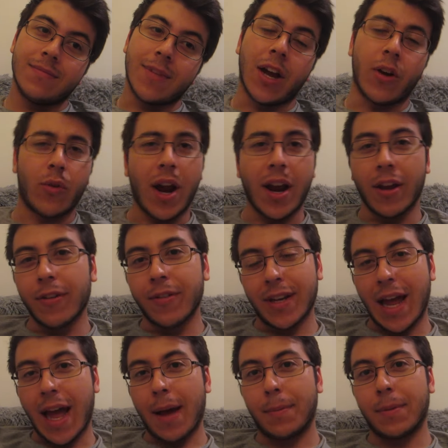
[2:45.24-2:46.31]
I ran over
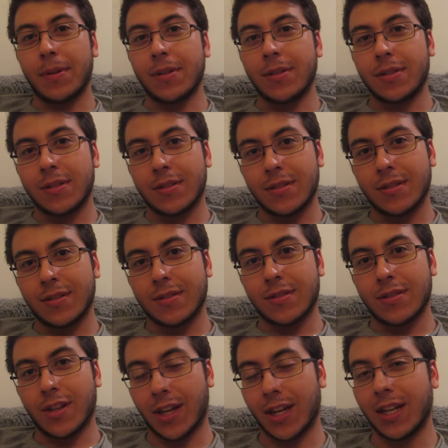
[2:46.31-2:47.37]
to Apple,
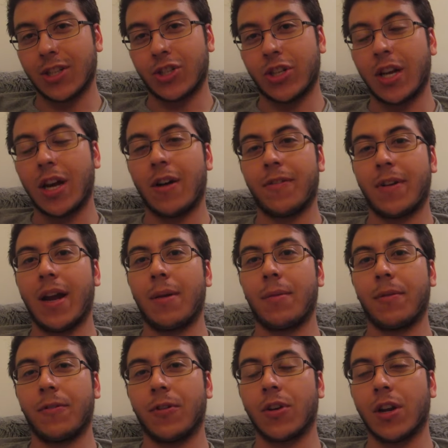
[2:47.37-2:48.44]
like literally half an hour
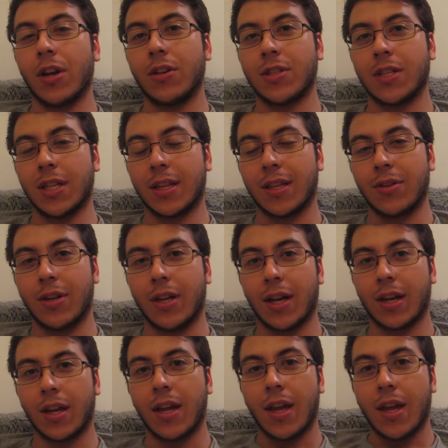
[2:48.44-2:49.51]
before closing. They were
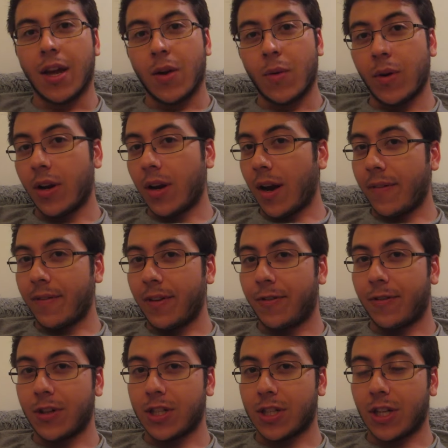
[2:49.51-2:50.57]
like, "We don't have any
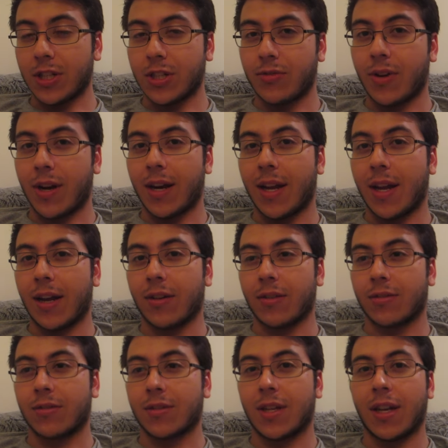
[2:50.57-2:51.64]
free slots right
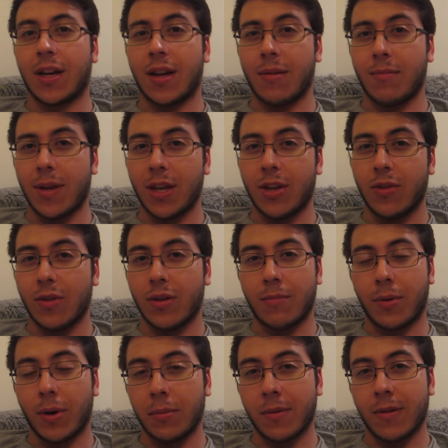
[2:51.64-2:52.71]
now. Can I make you an
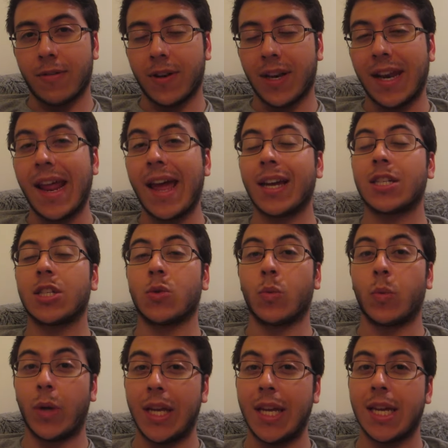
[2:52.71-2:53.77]
appointment for next
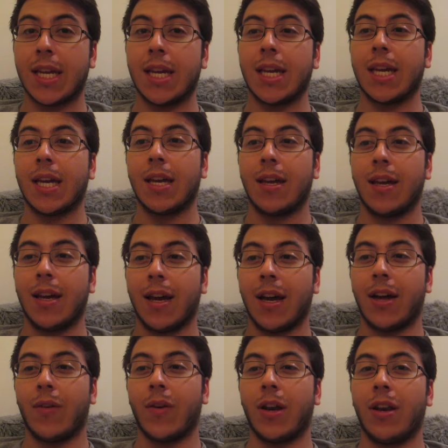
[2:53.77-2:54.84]
week?"
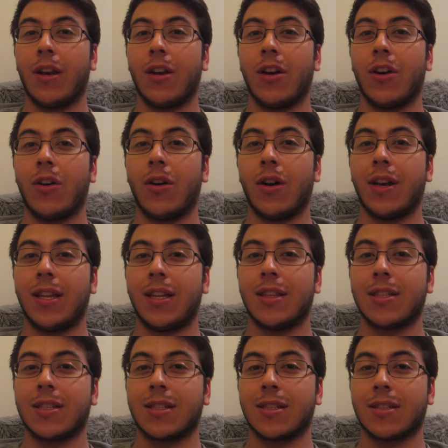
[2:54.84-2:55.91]
And I went, "No, I need
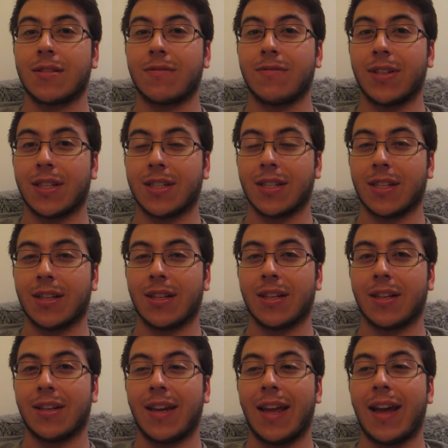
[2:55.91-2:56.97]
this fixing like
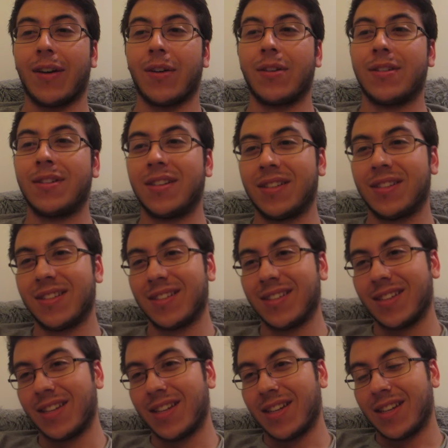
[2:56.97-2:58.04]
now."
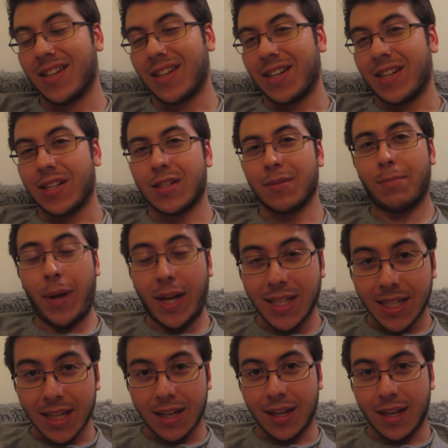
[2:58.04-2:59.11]
So
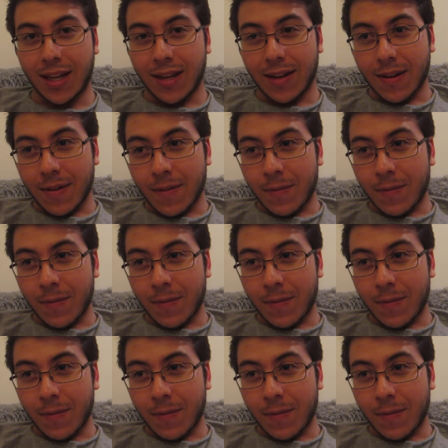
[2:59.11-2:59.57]
basically,